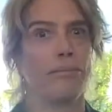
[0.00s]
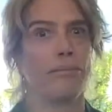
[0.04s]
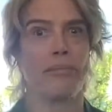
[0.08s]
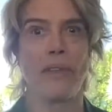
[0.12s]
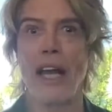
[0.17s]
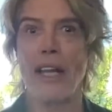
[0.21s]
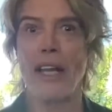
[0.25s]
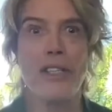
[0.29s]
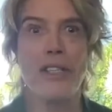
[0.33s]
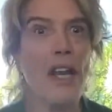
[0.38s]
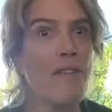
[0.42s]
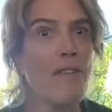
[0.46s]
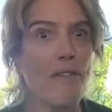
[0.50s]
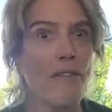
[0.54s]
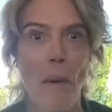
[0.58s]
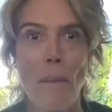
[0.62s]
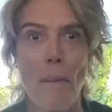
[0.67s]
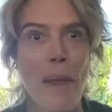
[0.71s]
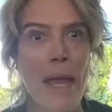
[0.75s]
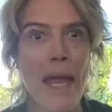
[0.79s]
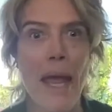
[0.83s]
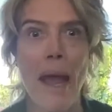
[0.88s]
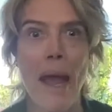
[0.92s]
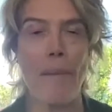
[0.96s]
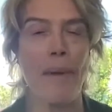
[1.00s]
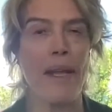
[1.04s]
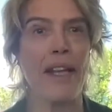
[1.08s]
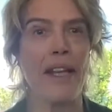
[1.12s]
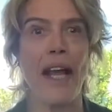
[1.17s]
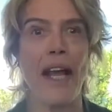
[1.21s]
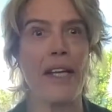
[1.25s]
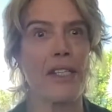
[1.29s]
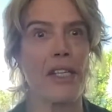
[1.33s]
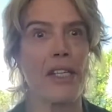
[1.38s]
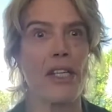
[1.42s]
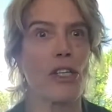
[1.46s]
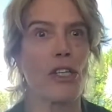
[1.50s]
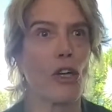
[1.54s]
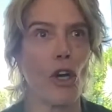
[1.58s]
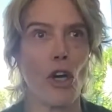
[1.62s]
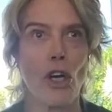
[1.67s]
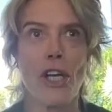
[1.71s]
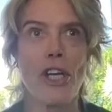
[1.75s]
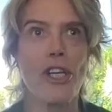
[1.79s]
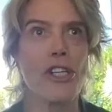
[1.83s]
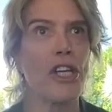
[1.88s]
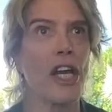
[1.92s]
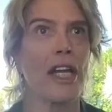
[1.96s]
that's it for me. I mean, that's as
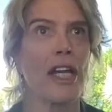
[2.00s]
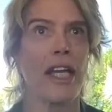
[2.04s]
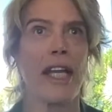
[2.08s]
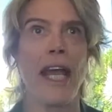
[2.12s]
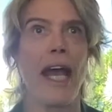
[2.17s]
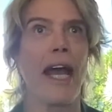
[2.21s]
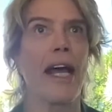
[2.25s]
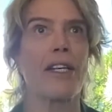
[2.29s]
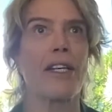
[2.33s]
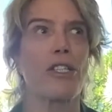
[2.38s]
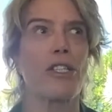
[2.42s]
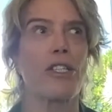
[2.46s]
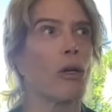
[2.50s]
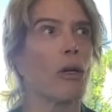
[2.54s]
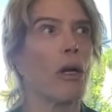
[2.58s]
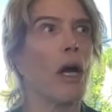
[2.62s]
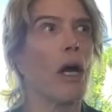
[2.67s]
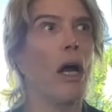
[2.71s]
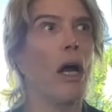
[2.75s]
good as it gets.